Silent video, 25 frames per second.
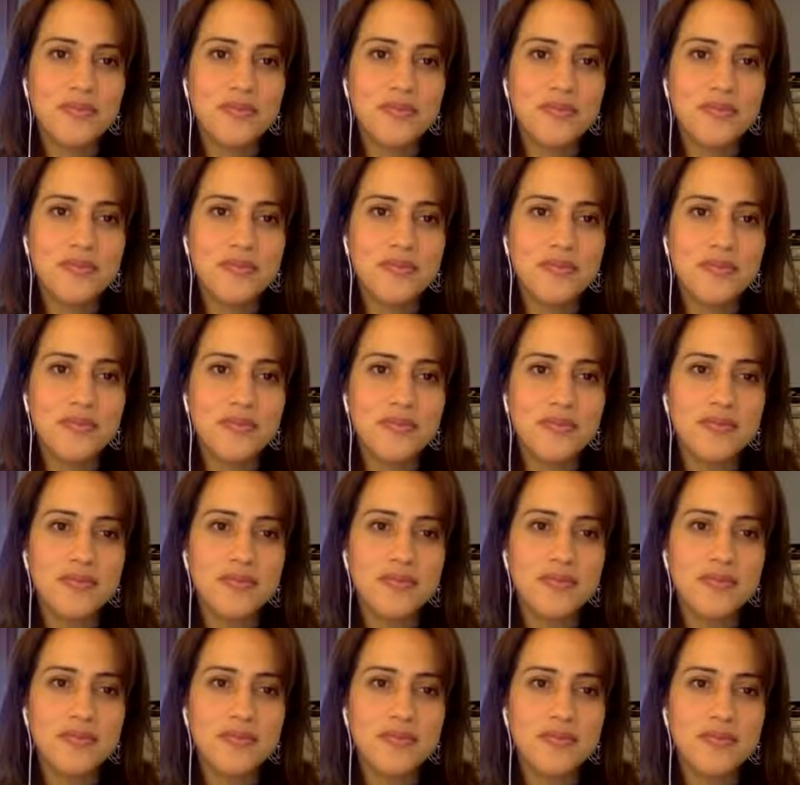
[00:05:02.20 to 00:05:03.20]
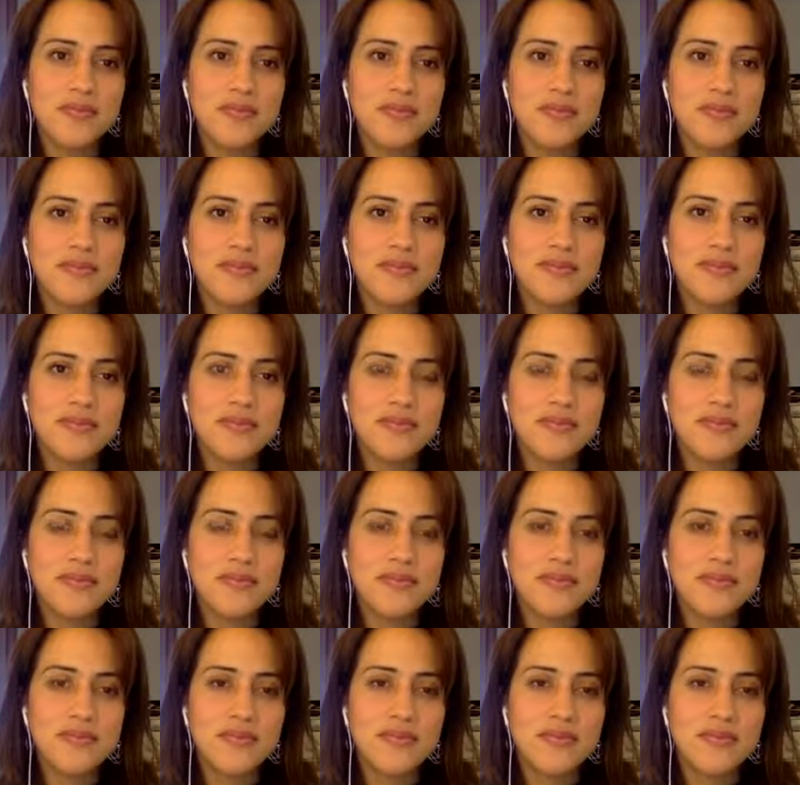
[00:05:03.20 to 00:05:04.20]

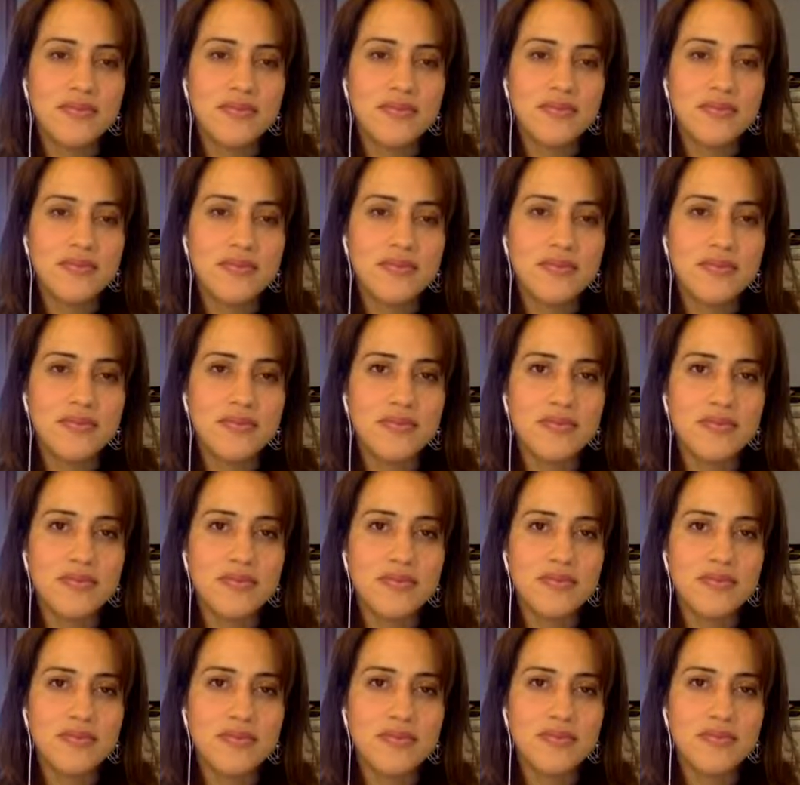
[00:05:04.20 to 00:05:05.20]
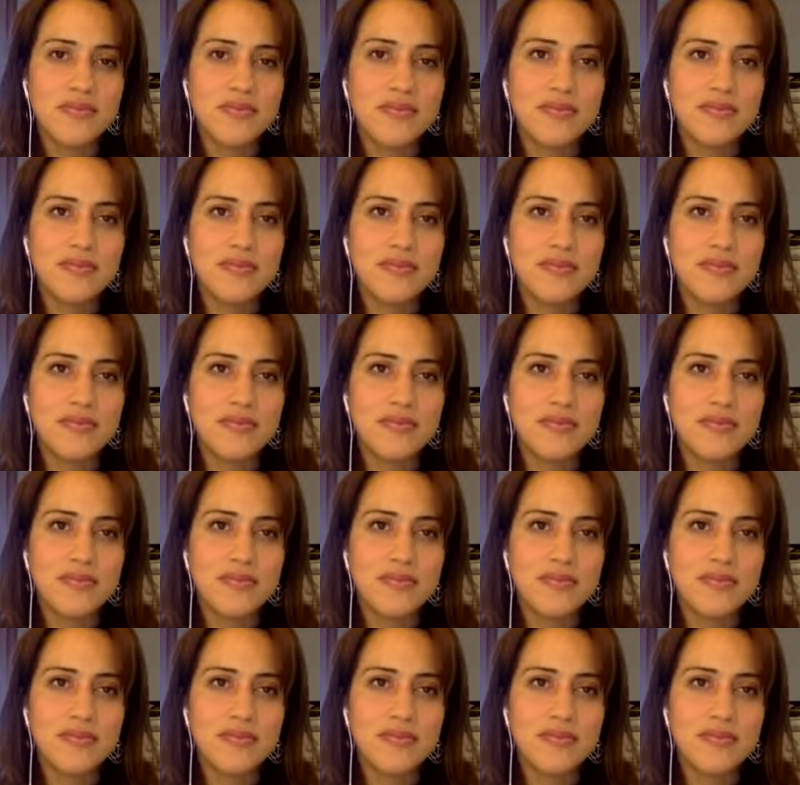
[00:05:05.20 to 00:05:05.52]
[no speech]